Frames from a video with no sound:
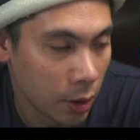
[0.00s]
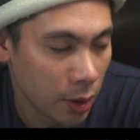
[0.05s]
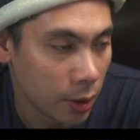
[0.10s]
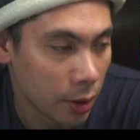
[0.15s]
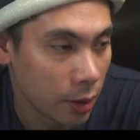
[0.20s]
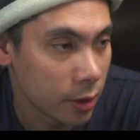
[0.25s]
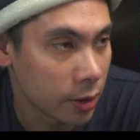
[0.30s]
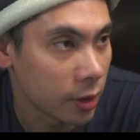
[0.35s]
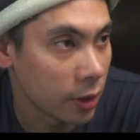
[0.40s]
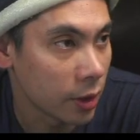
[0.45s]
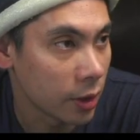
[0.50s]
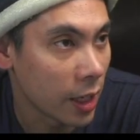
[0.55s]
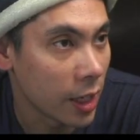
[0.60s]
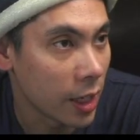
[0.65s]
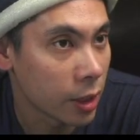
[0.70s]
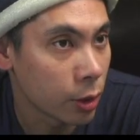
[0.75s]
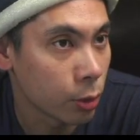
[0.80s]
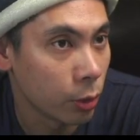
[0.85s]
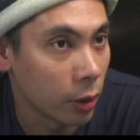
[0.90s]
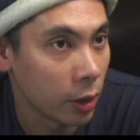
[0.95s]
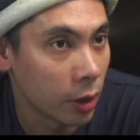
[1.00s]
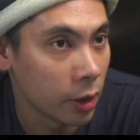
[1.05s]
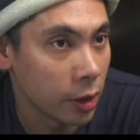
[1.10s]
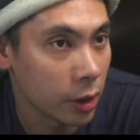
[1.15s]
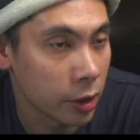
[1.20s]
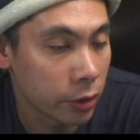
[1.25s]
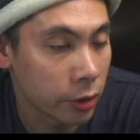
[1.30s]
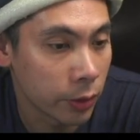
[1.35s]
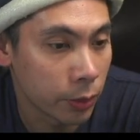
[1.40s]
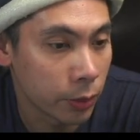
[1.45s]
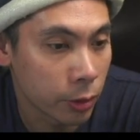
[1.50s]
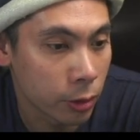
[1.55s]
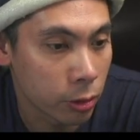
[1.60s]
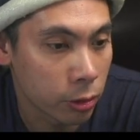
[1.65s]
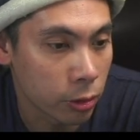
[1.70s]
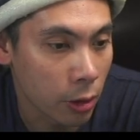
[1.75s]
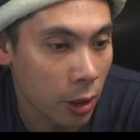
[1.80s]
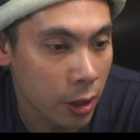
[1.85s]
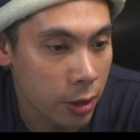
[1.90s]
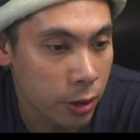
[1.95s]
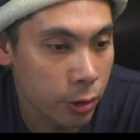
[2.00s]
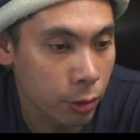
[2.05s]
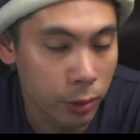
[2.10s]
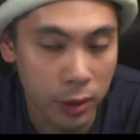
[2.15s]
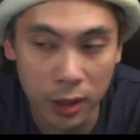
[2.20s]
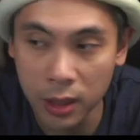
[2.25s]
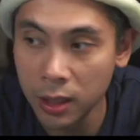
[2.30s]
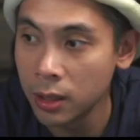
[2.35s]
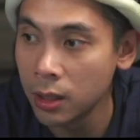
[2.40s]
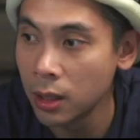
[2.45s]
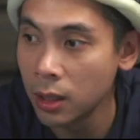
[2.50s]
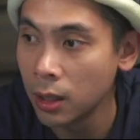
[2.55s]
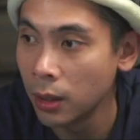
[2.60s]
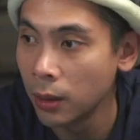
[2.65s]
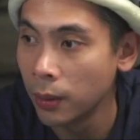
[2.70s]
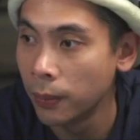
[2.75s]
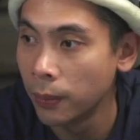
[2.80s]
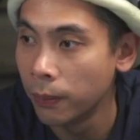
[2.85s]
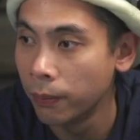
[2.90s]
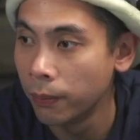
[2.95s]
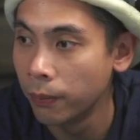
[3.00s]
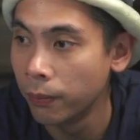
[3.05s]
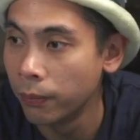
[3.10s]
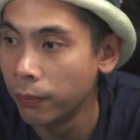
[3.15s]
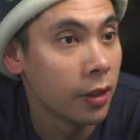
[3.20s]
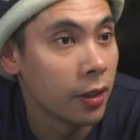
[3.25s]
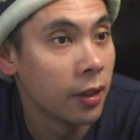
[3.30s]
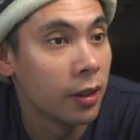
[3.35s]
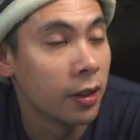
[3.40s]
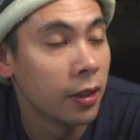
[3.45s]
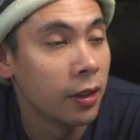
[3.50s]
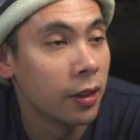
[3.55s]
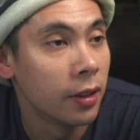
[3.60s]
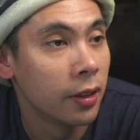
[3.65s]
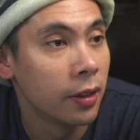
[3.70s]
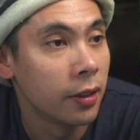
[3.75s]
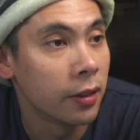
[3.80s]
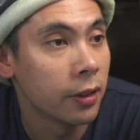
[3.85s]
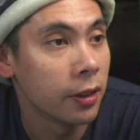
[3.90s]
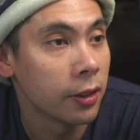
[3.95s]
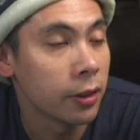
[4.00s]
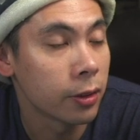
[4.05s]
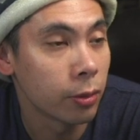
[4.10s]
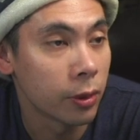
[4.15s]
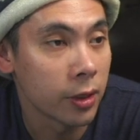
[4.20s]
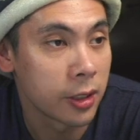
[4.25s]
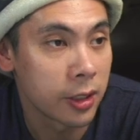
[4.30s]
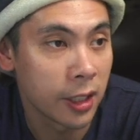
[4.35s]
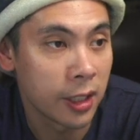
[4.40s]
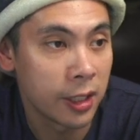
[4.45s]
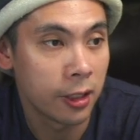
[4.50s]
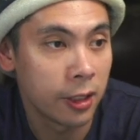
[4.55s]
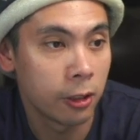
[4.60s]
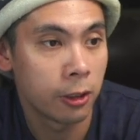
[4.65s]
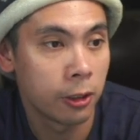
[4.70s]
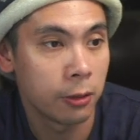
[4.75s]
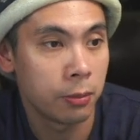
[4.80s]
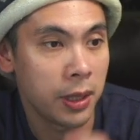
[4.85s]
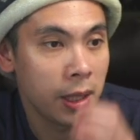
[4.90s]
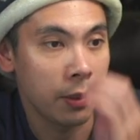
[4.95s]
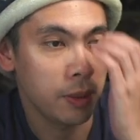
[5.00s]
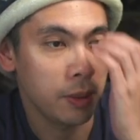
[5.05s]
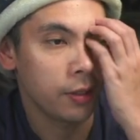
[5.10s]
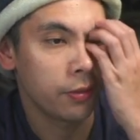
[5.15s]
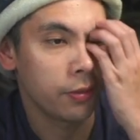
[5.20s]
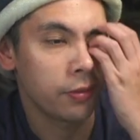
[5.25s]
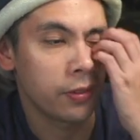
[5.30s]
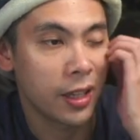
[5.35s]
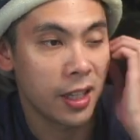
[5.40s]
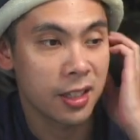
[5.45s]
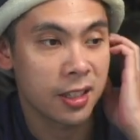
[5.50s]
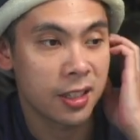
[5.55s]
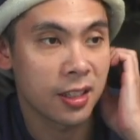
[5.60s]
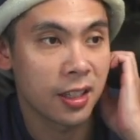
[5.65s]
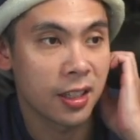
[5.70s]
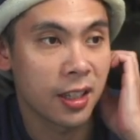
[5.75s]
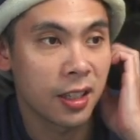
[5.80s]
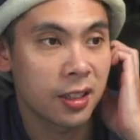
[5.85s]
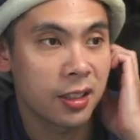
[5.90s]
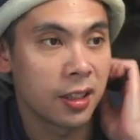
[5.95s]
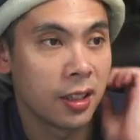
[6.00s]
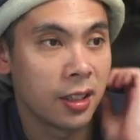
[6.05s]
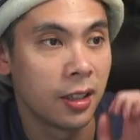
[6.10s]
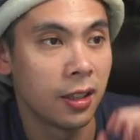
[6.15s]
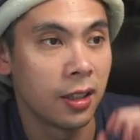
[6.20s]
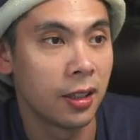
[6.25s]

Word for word: This last one is from Crosswind. This one's another PBD fan set.